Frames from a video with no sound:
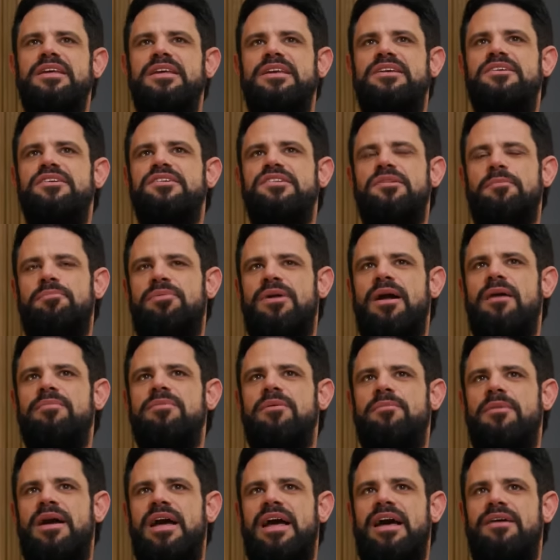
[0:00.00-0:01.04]
Here's the
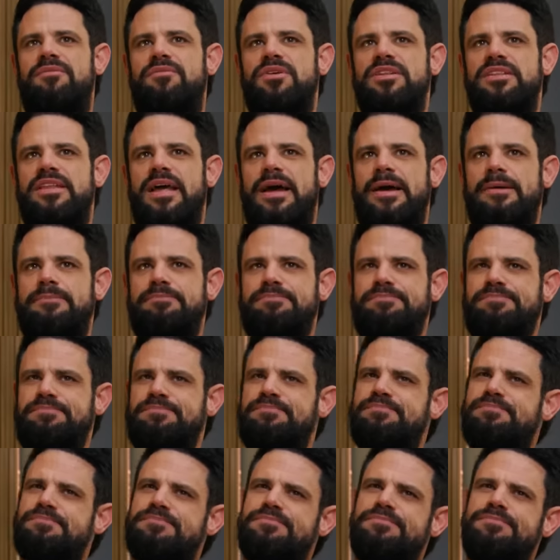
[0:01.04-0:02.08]
problem I have with that
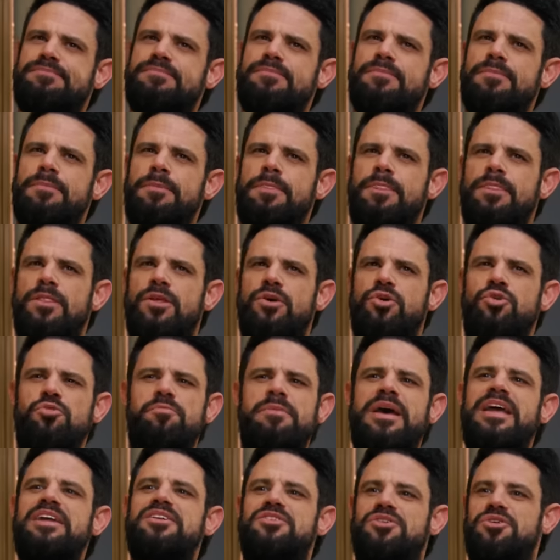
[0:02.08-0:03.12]
Who
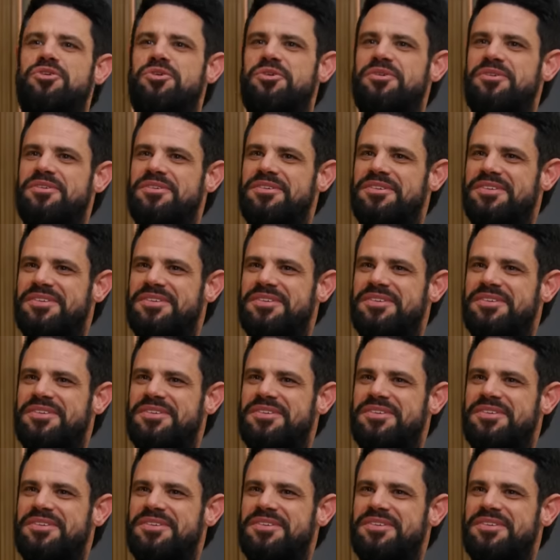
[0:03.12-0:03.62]
made you?